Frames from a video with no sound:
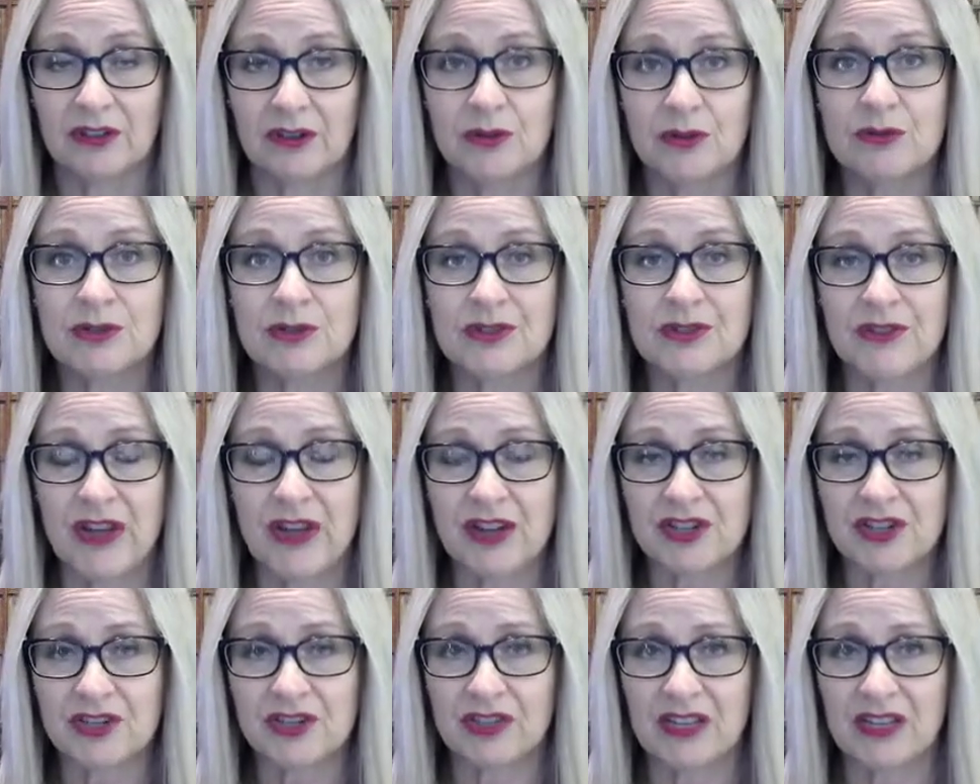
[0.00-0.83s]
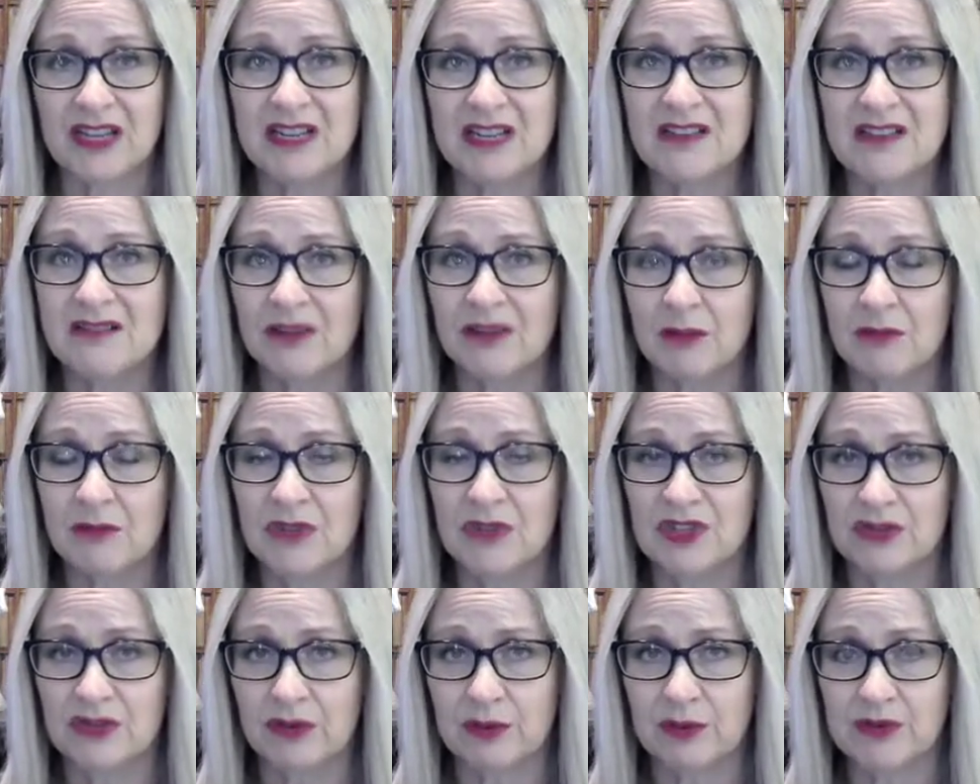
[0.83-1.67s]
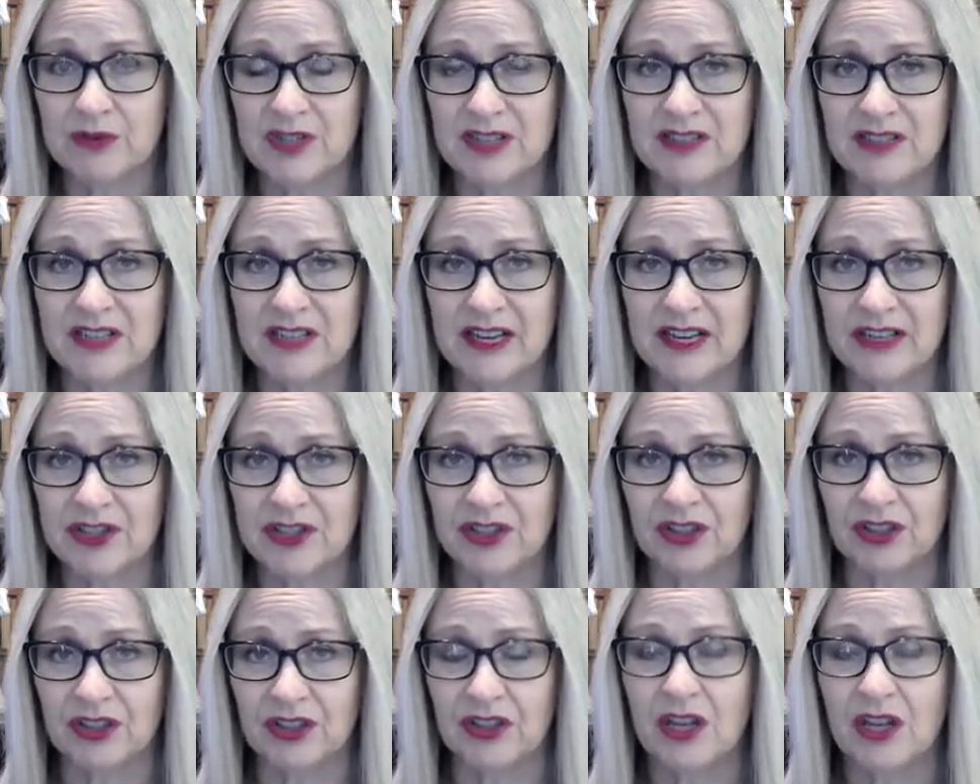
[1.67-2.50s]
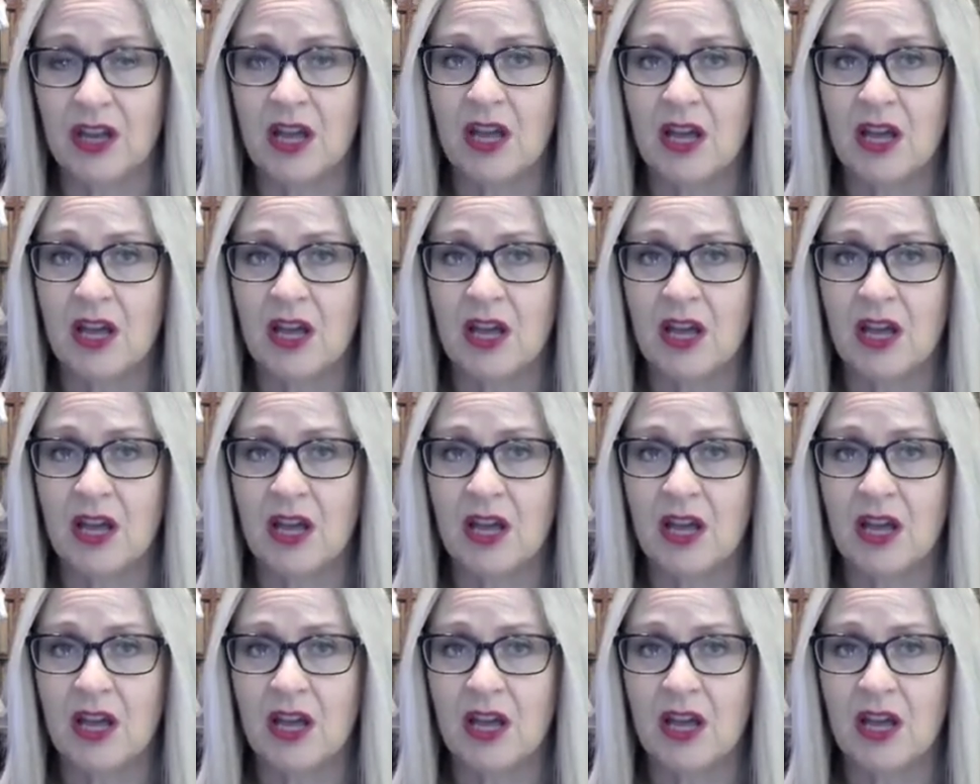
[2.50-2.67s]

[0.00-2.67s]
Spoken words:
cause of action in misrepresentation,